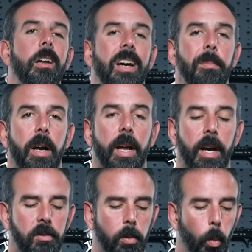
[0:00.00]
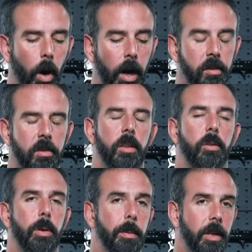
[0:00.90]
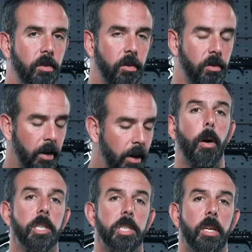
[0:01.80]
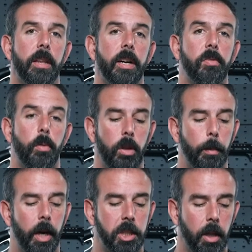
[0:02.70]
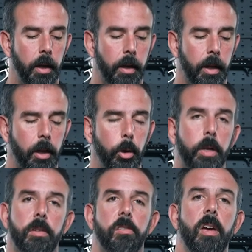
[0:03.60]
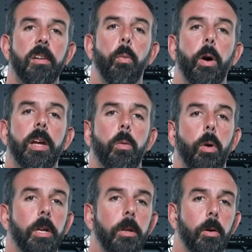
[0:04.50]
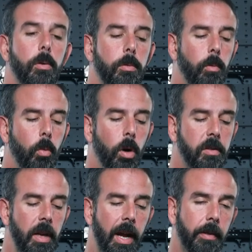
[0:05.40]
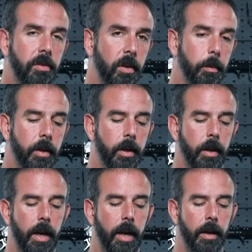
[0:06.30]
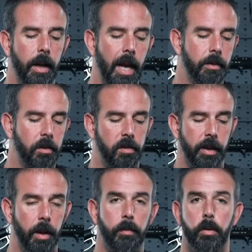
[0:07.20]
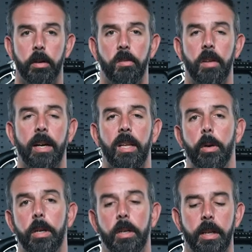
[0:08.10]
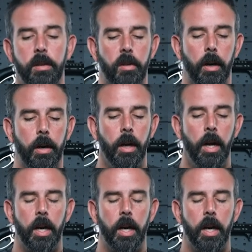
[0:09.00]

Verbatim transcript: Now you might ask, why is it in three pieces? Partially that's for the modularity. You can save weight where you don't want to have something and have it set up for exactly what your needs are.